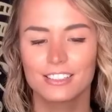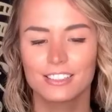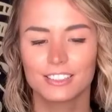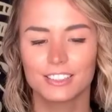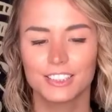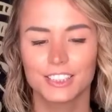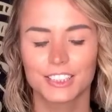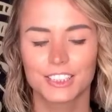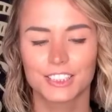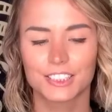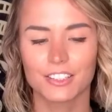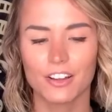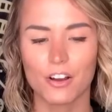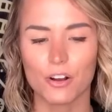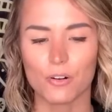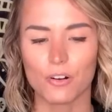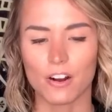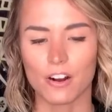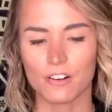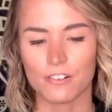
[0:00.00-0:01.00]

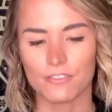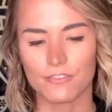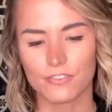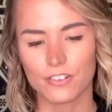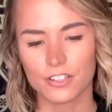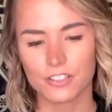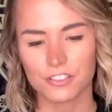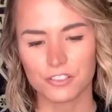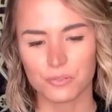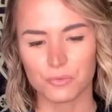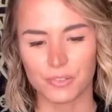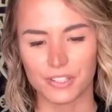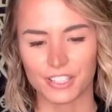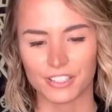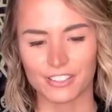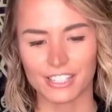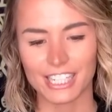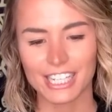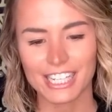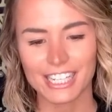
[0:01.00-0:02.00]
So our first
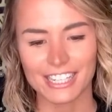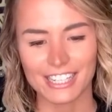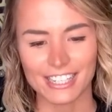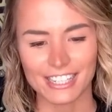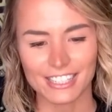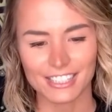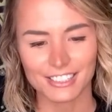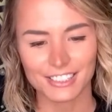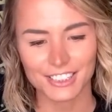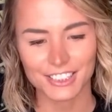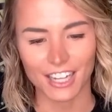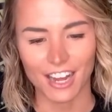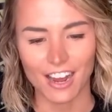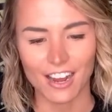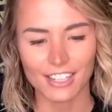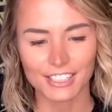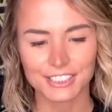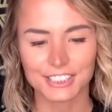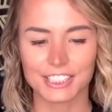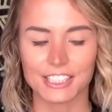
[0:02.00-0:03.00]
winner is,
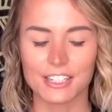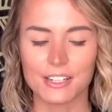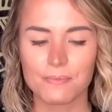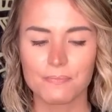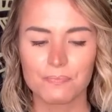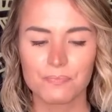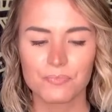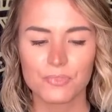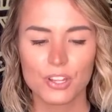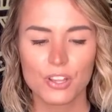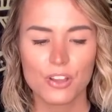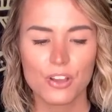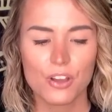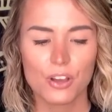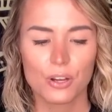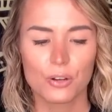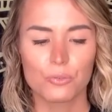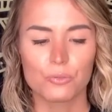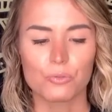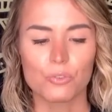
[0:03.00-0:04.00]
awesome,
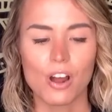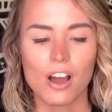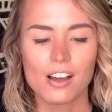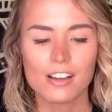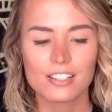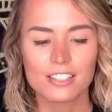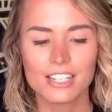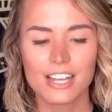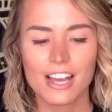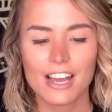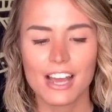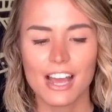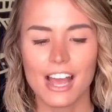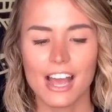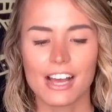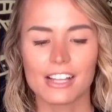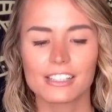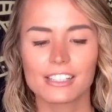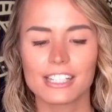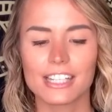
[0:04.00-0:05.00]
Rhonda
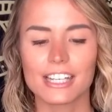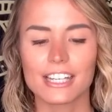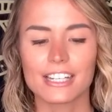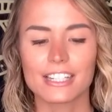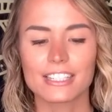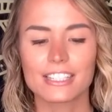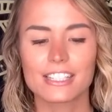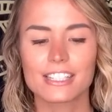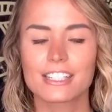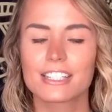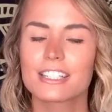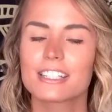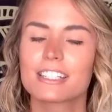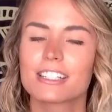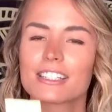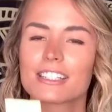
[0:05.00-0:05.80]
Elliott.